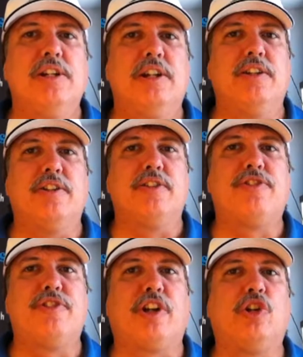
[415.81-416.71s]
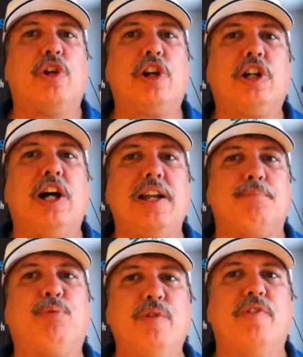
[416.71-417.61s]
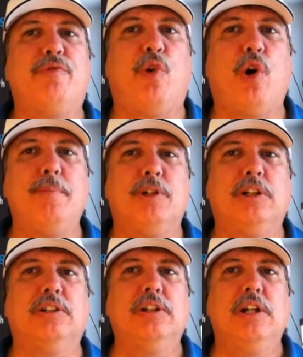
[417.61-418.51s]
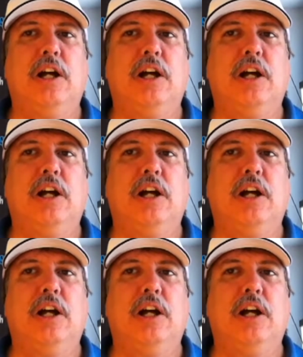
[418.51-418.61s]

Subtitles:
This is a clear-cut and proven formula